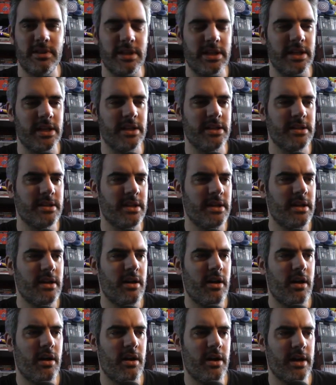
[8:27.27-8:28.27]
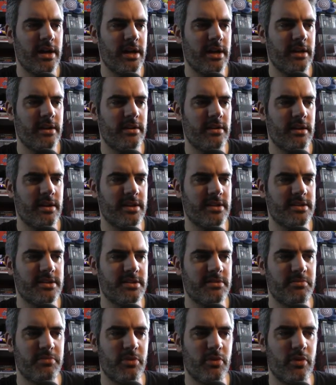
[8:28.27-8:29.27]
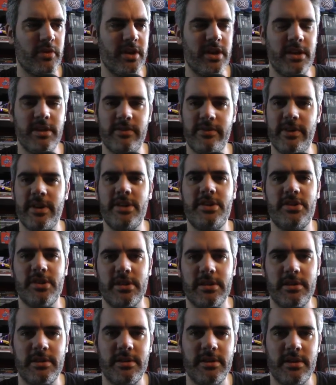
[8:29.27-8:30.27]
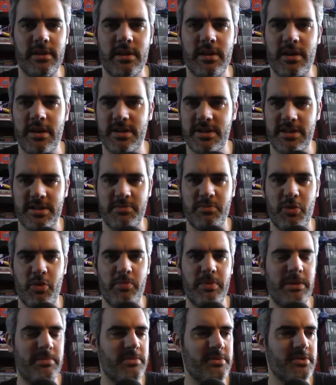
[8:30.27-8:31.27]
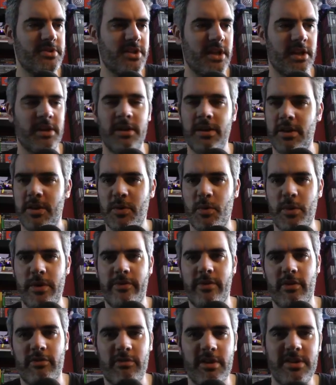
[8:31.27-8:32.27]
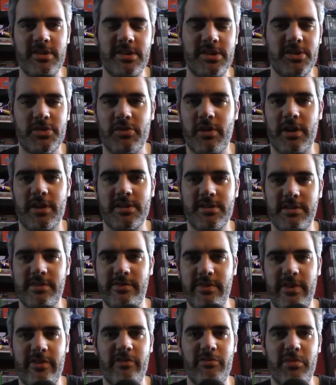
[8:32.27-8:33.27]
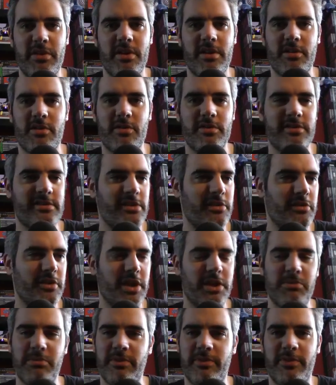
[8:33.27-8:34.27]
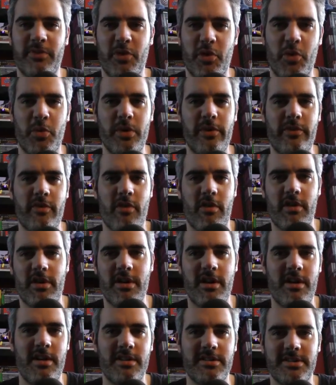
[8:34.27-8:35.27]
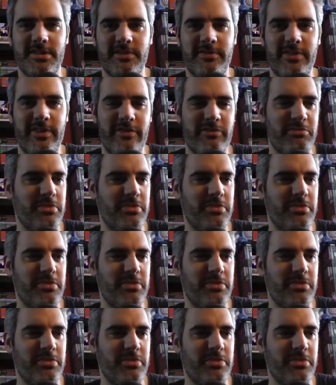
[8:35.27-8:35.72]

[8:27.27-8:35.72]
and I like to support innovation. You know, I like to support people who say, we've got racing tracks that have never been in a console game before. We've got cars that have never